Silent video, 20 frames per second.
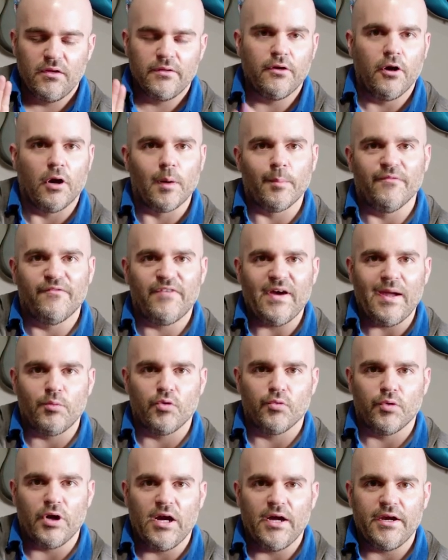carbon fiber
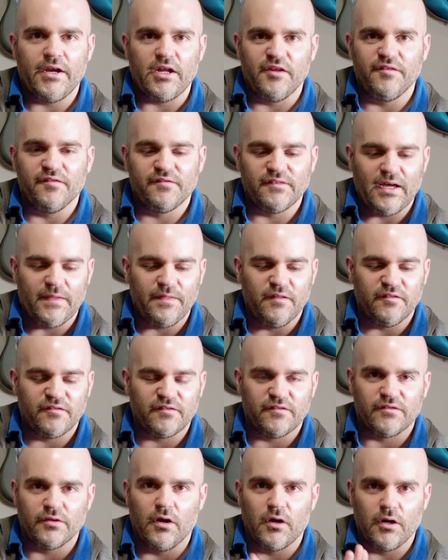rod inside this
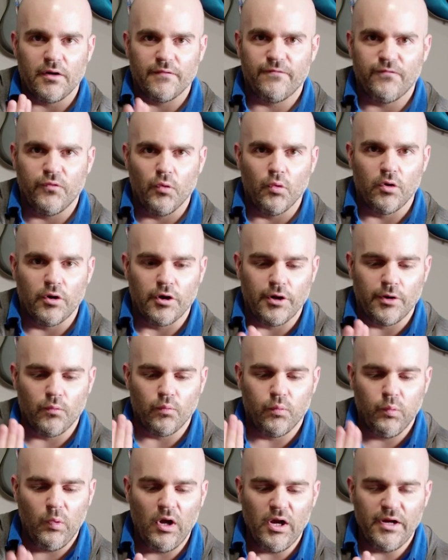guitar for
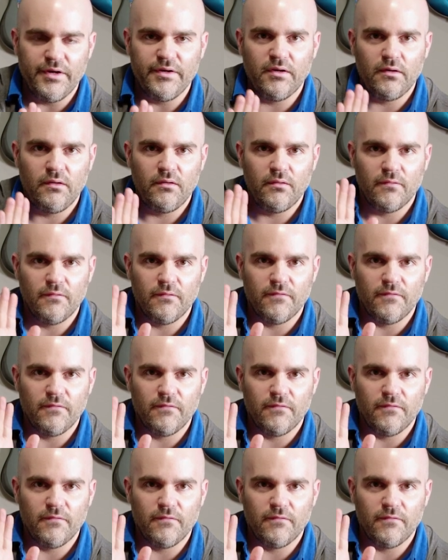one